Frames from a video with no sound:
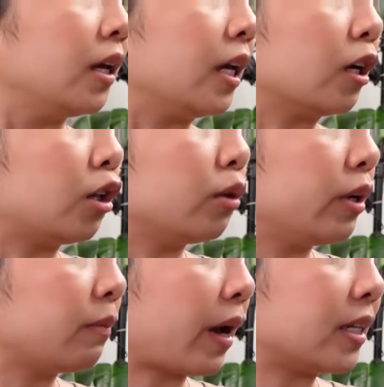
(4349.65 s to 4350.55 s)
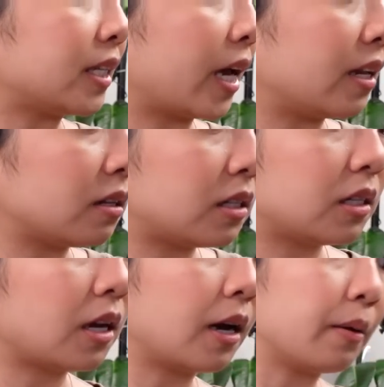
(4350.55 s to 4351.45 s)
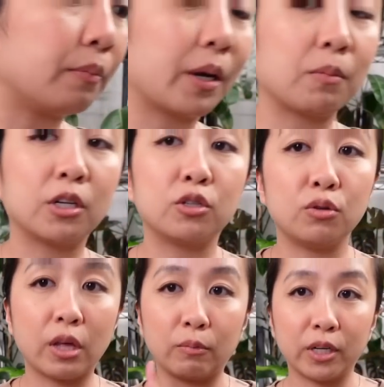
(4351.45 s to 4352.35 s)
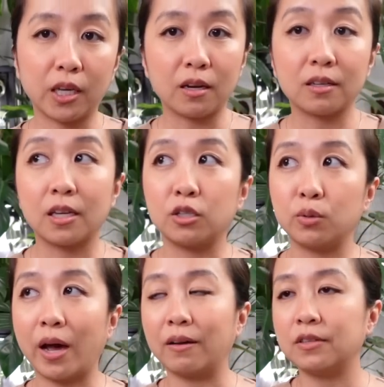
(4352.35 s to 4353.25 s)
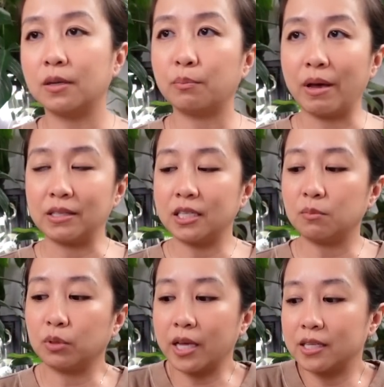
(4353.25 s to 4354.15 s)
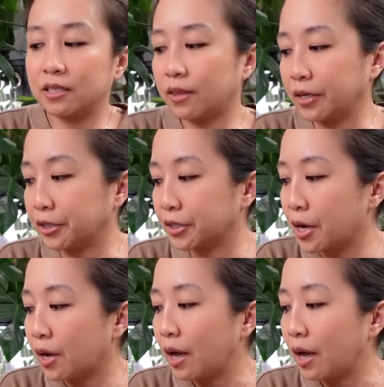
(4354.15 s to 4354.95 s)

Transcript: including my tent, but I'm gonna do that one again because I do have some pesty plants in there.